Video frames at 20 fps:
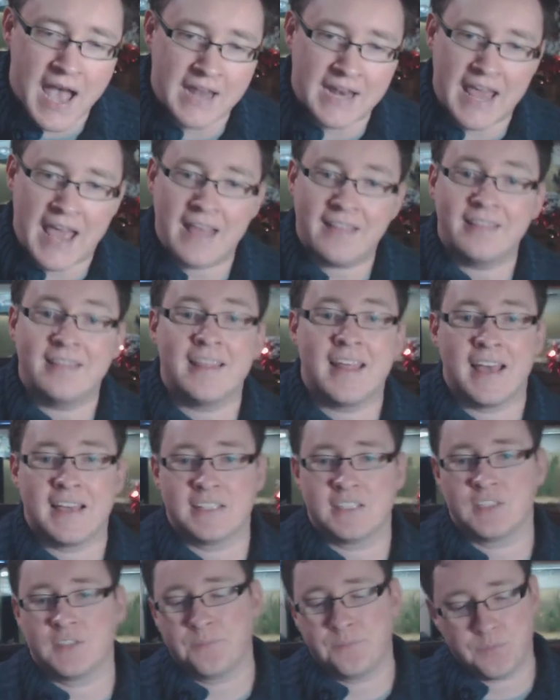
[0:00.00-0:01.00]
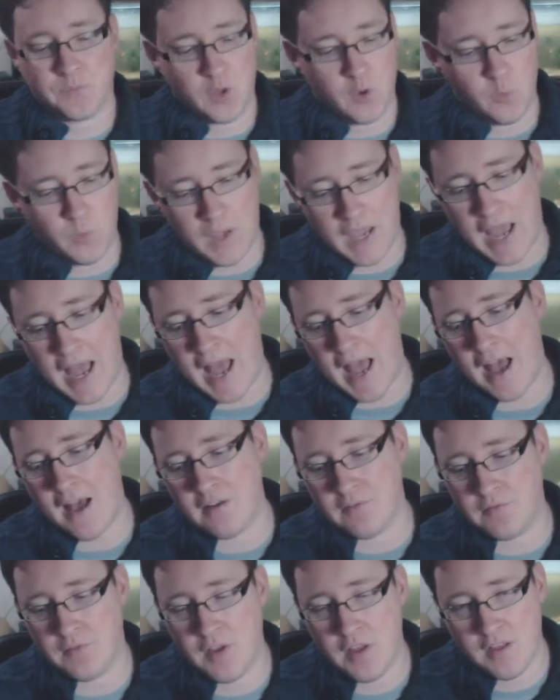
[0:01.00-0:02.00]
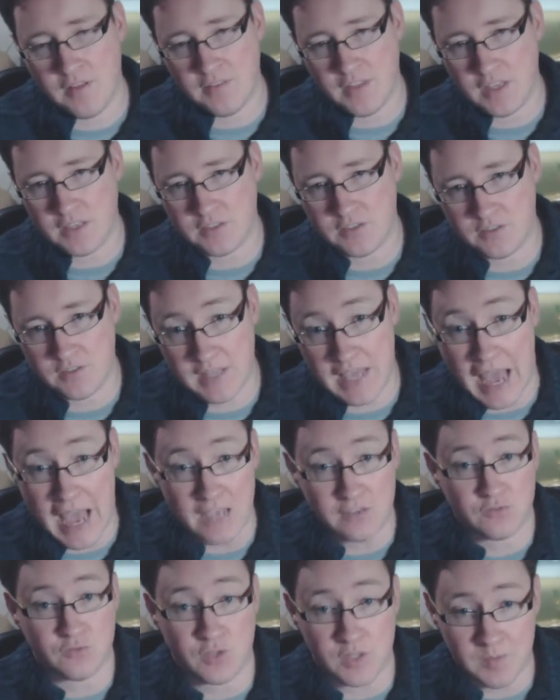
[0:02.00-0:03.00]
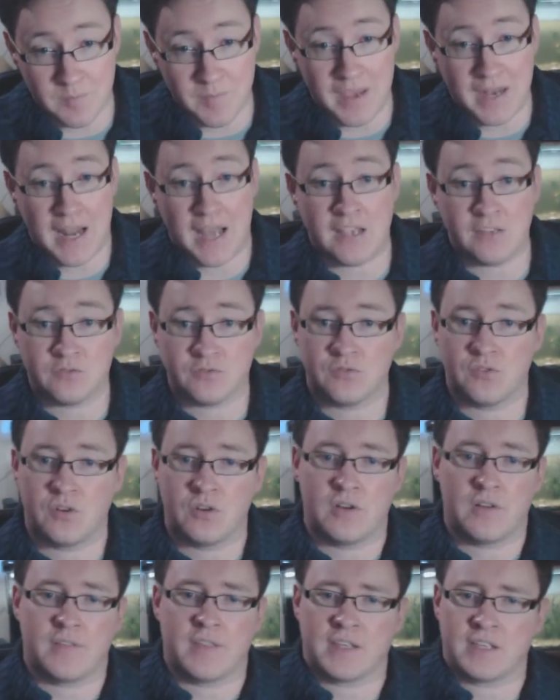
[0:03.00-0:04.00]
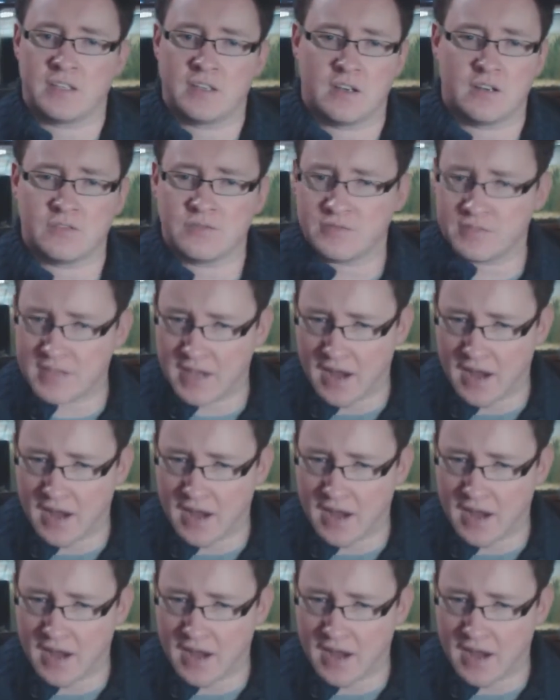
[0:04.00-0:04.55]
and in this we have the astronaut, the main astronaut. I think her